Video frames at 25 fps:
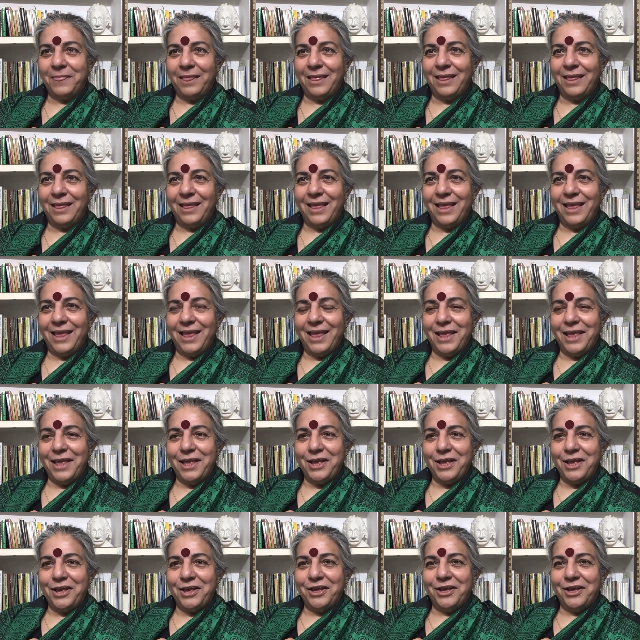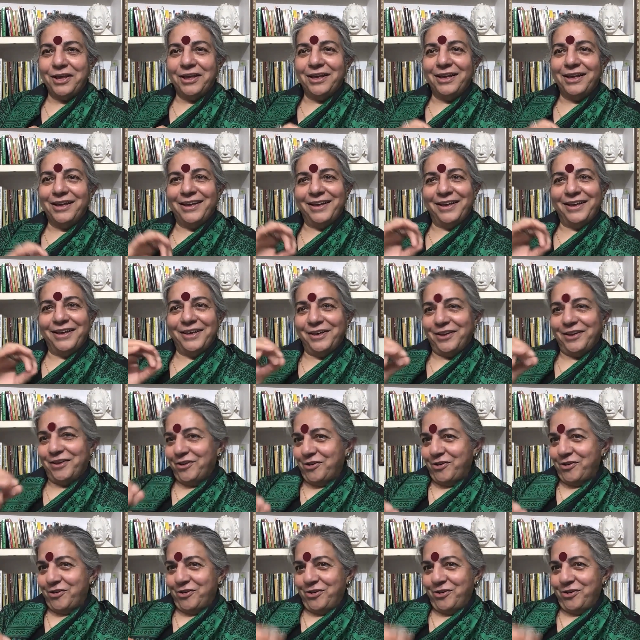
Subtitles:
[no speech]